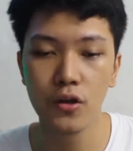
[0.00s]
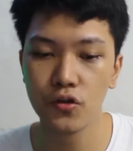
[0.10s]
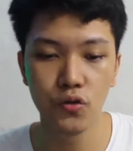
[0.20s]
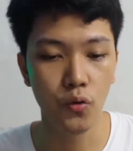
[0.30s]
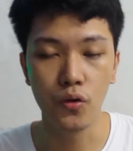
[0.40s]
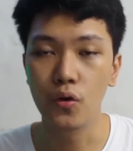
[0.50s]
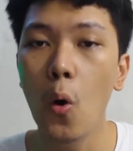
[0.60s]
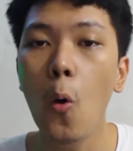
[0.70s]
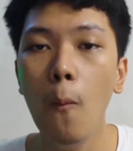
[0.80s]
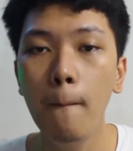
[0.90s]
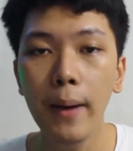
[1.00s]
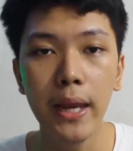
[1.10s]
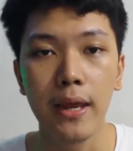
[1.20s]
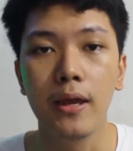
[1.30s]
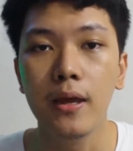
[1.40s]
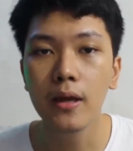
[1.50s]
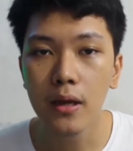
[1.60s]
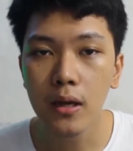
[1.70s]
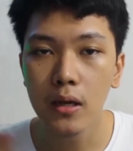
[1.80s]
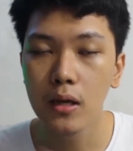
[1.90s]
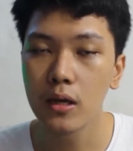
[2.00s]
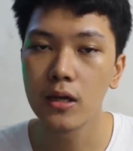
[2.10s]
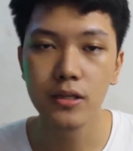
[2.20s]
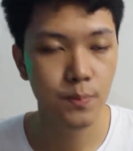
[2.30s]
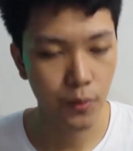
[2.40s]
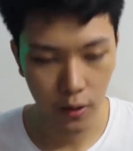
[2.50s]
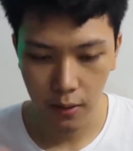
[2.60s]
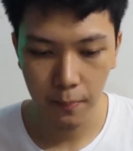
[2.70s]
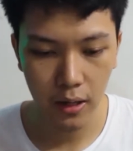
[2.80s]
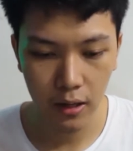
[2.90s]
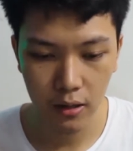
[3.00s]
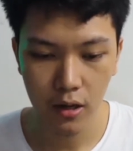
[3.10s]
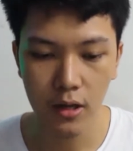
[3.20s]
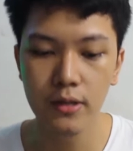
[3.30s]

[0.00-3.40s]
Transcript: So nobody is prohibited